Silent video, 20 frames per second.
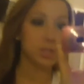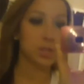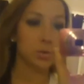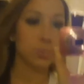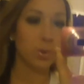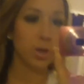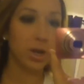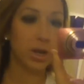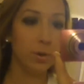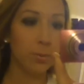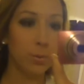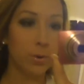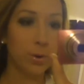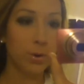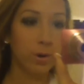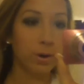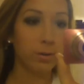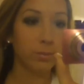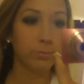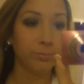is what I
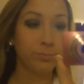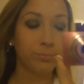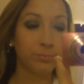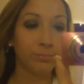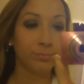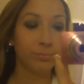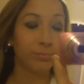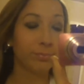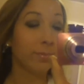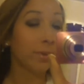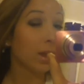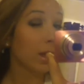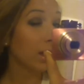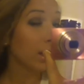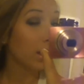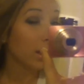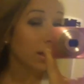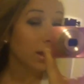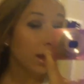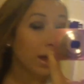wore.
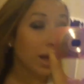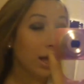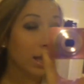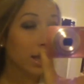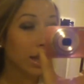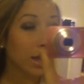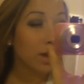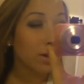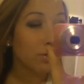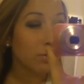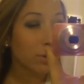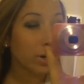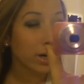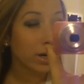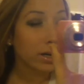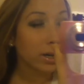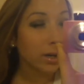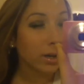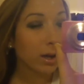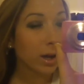I love
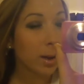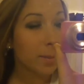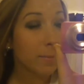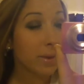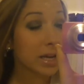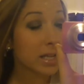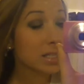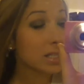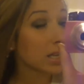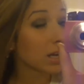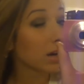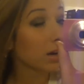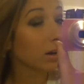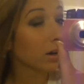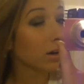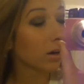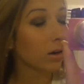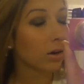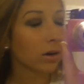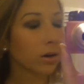wearing mascara,